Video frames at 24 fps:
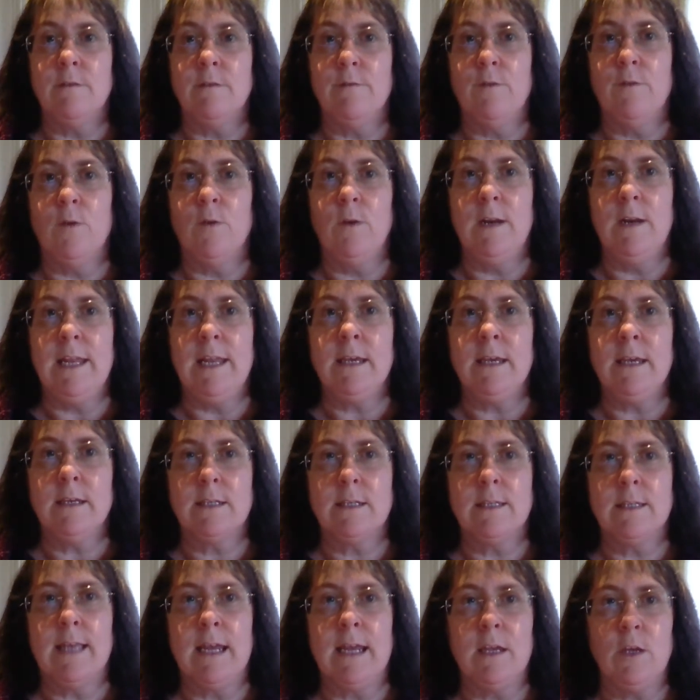for
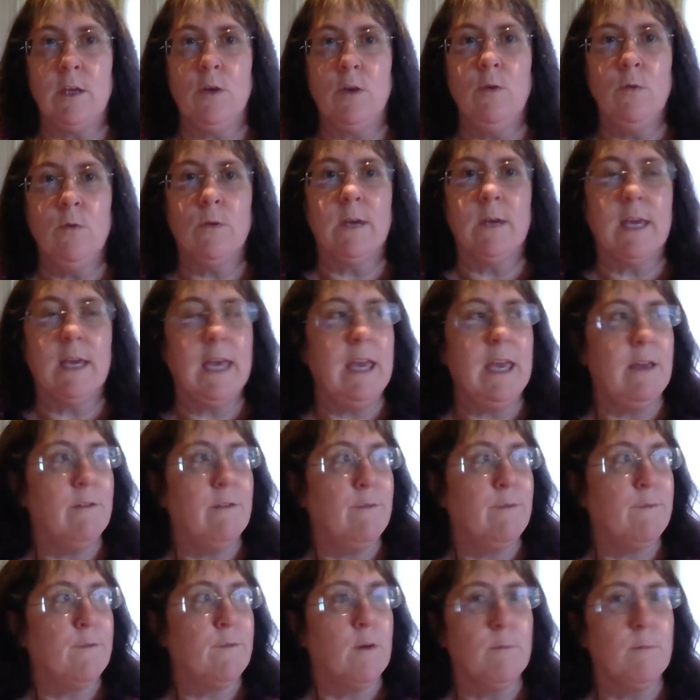links that you give
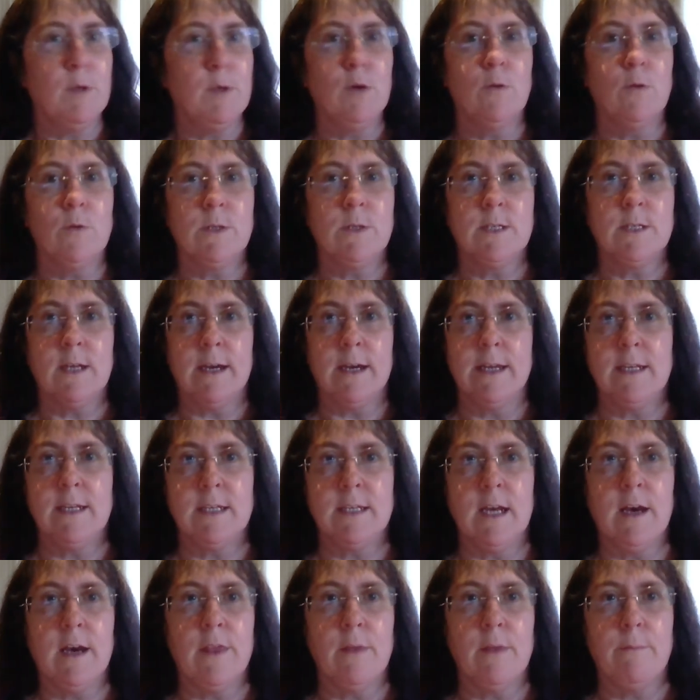from your site
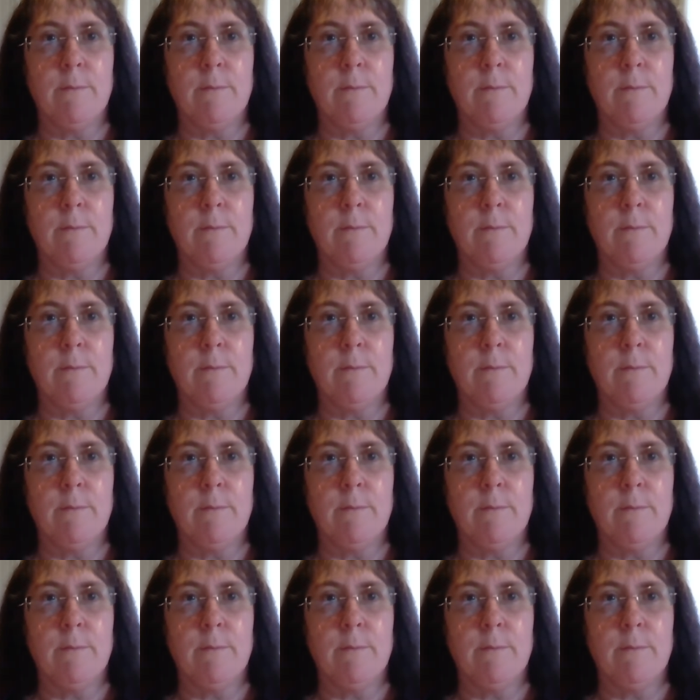to other